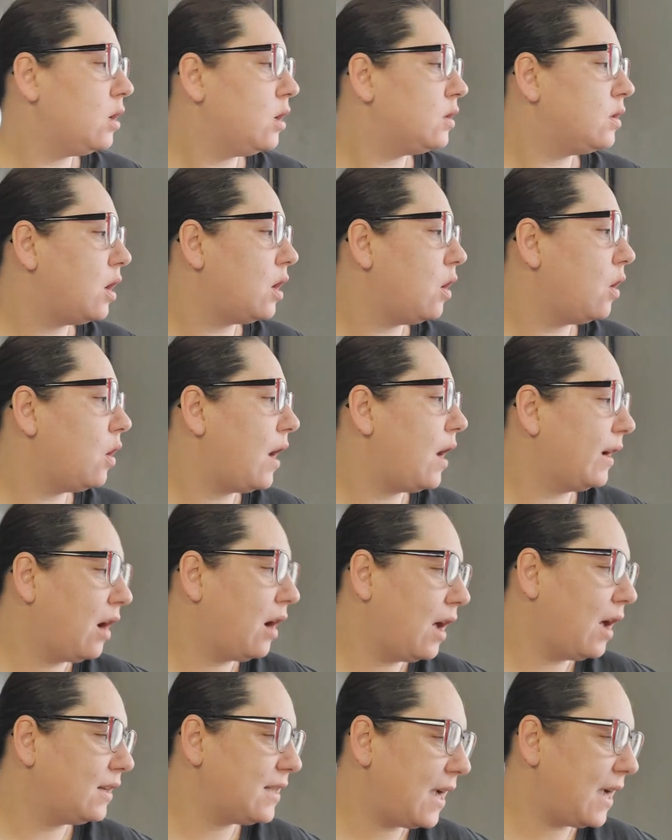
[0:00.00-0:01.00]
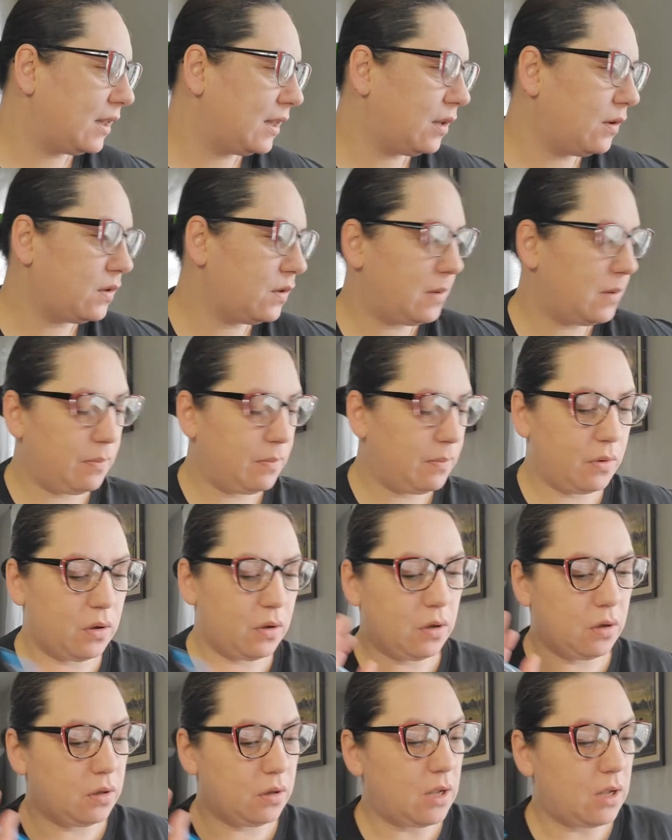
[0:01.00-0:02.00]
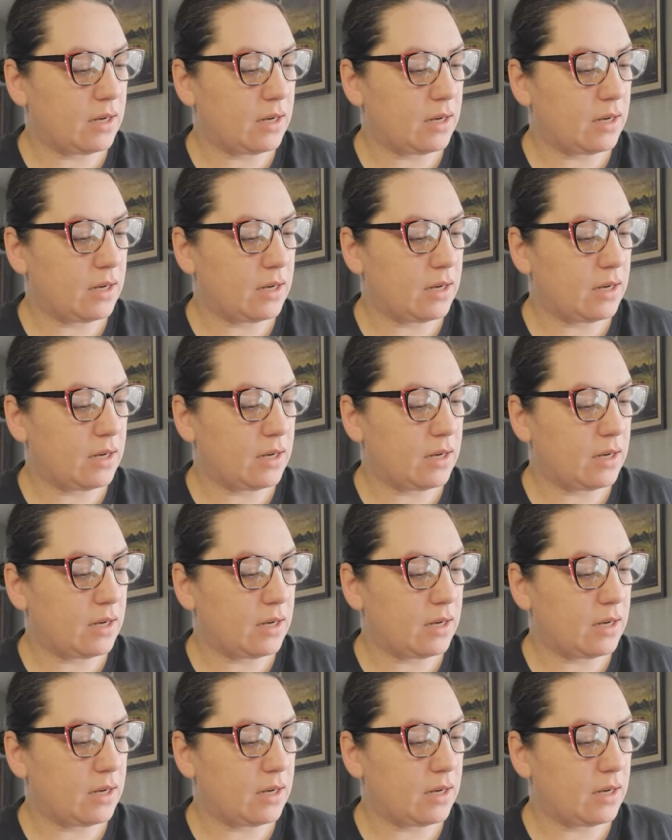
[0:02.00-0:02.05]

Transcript: So I contact those people.